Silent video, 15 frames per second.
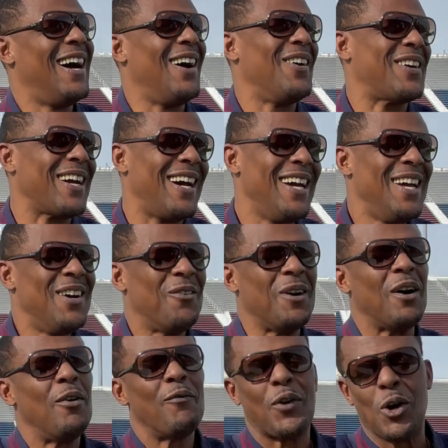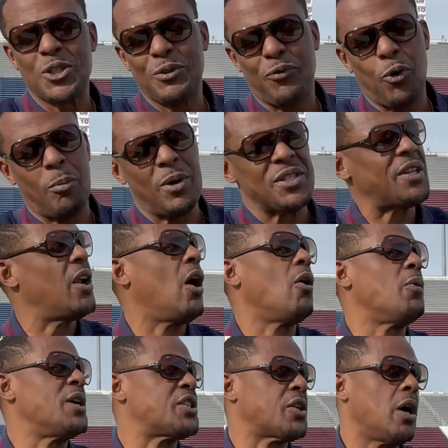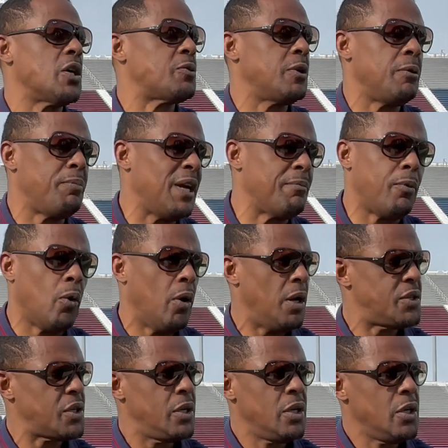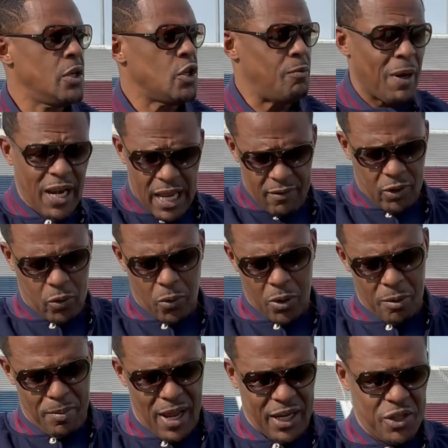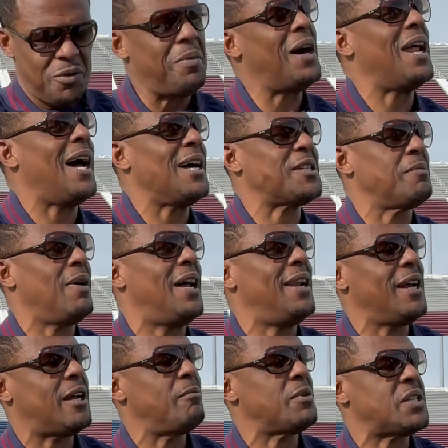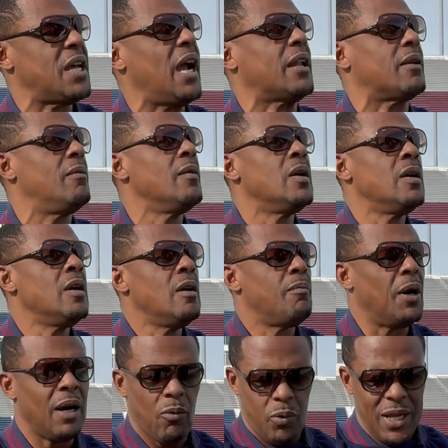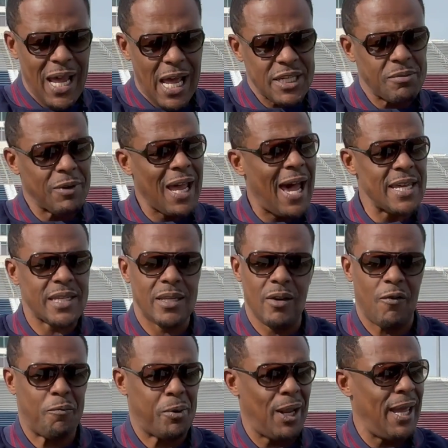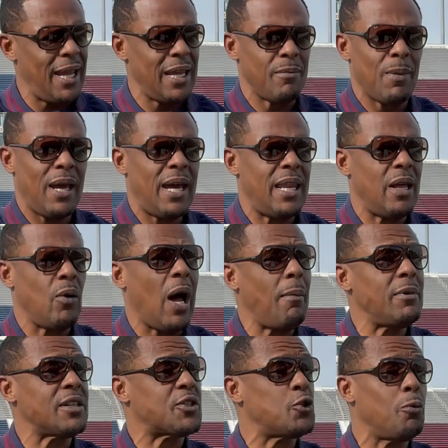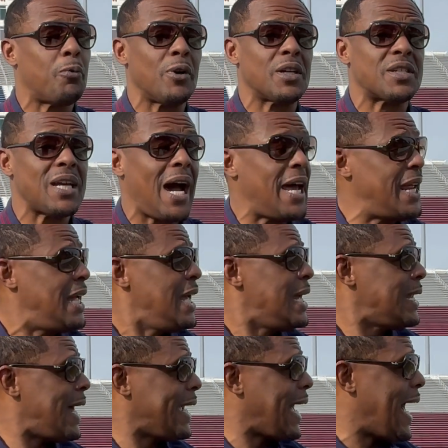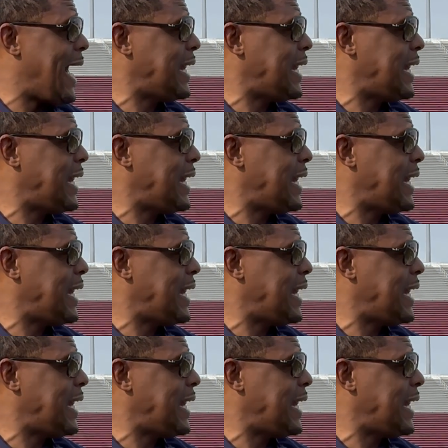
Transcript: Okay. Well, first and foremost, it always starts with the big boys. You better have a quarterback and you better have somebody that can protect him. But we got some guys that have played, man, and I'm super excited. Like, I